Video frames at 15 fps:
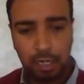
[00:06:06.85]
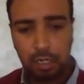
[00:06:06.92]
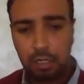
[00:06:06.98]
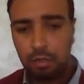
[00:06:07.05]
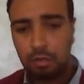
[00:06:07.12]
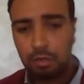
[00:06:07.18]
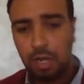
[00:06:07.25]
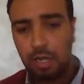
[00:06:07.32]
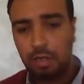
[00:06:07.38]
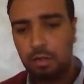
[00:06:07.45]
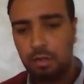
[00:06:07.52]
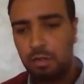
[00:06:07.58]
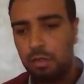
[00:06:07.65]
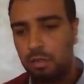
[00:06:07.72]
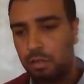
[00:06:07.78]
you can
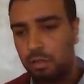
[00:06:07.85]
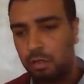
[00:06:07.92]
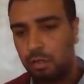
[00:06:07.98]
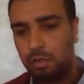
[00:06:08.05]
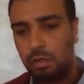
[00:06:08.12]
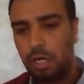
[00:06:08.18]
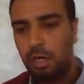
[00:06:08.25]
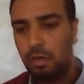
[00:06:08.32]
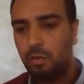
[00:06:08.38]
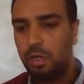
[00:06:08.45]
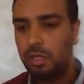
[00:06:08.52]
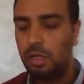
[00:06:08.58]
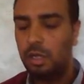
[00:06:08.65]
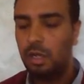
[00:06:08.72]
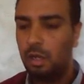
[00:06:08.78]
conclude, okay,
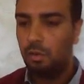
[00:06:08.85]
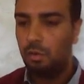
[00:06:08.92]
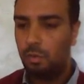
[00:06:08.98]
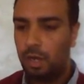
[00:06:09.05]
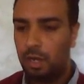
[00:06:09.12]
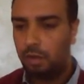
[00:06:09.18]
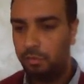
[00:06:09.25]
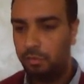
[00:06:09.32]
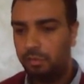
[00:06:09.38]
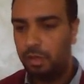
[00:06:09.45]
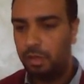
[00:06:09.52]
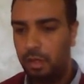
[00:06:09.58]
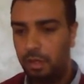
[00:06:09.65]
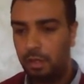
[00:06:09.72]
with one of